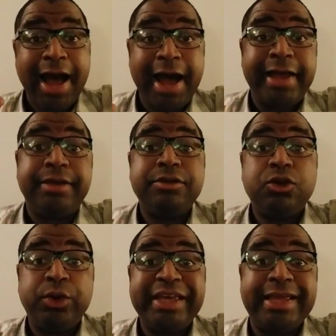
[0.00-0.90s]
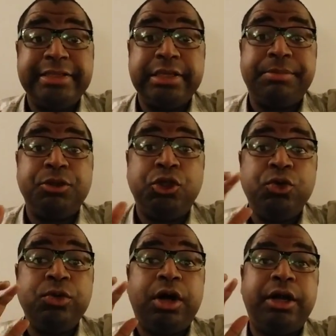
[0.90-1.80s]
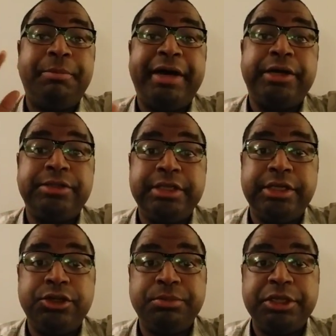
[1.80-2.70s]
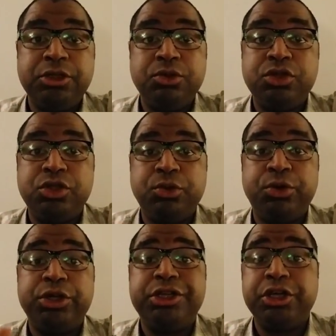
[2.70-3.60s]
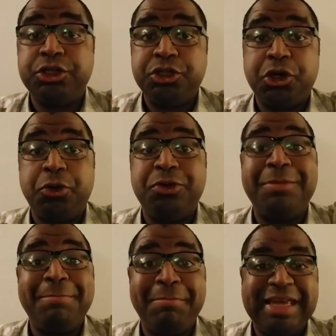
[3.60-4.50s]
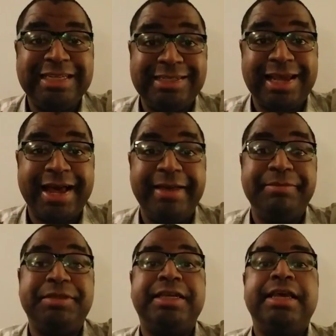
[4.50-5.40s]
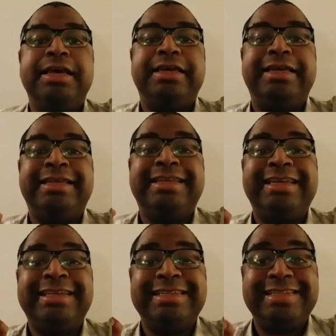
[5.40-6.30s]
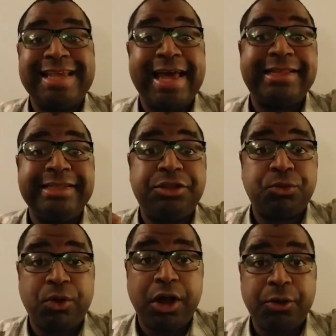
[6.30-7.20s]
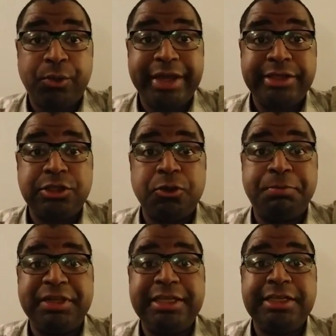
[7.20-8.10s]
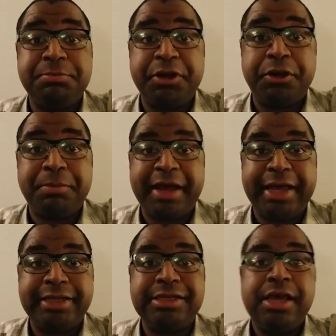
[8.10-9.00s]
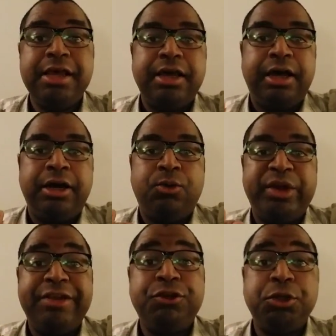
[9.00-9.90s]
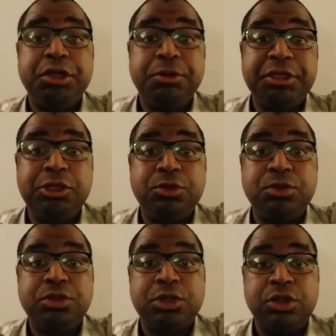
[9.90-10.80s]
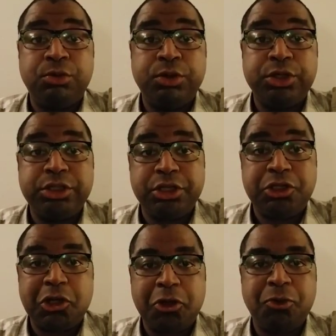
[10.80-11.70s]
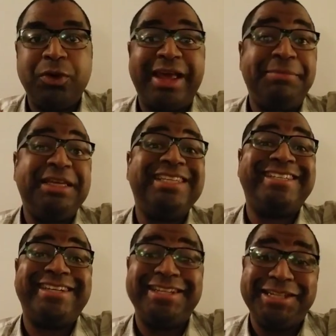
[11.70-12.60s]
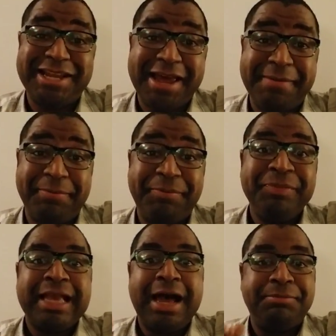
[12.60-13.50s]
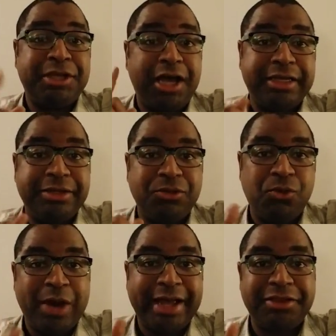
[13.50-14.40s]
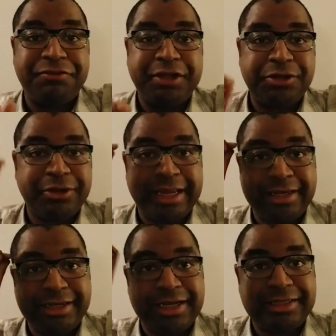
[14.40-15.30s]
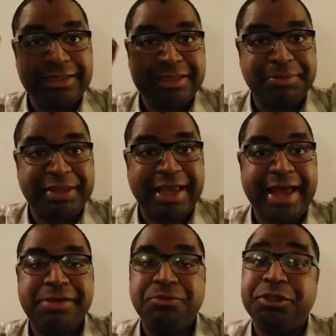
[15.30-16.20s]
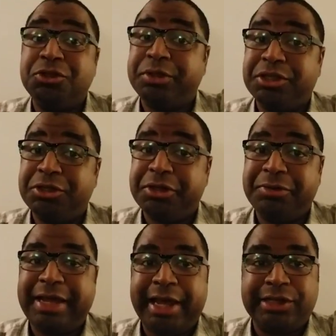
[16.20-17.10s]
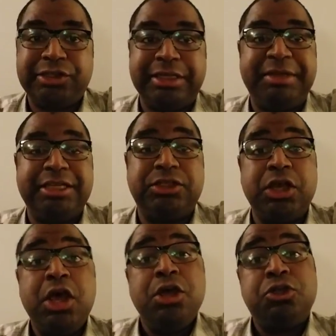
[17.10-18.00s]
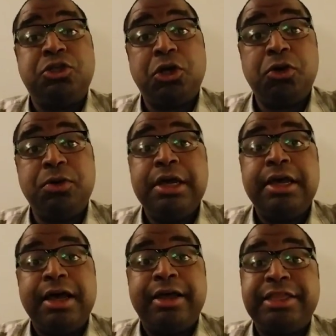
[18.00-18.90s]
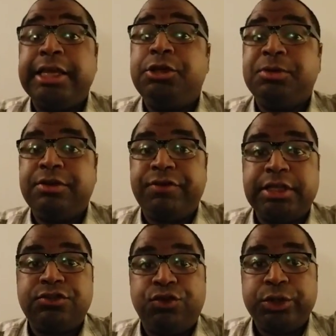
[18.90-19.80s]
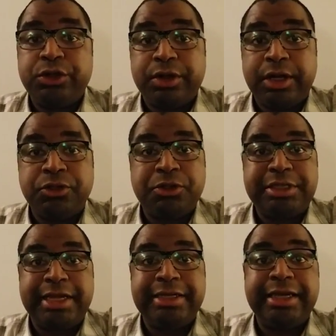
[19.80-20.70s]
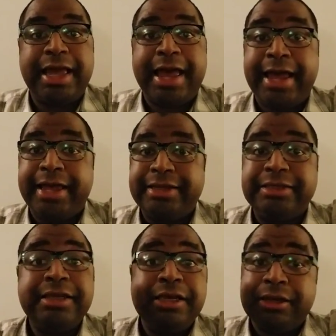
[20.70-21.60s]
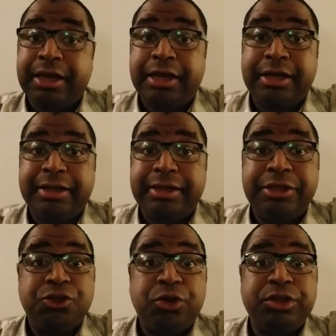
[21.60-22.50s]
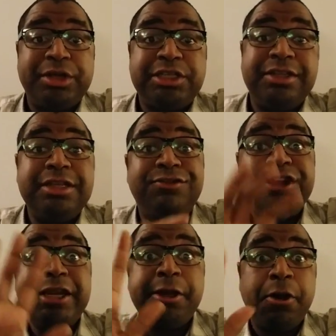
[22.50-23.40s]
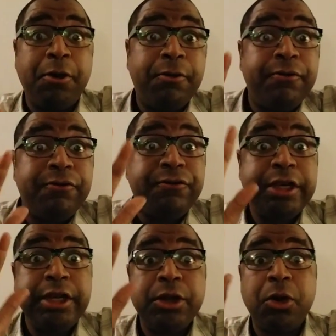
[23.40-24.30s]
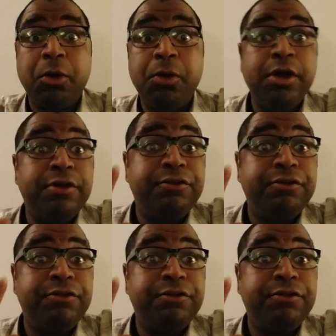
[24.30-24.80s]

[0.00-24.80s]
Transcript: Hi, quick heads up, you are about to hear me use the word condone many times in exactly the wrong way. So please bear in mind, whenever you hear me use the word condone, what I mean is condemn. I'm talking wag of the finger and not tip of the hat, which is what condone actually means. So thank you in advance for your understanding and enjoy the rest of this video. Video.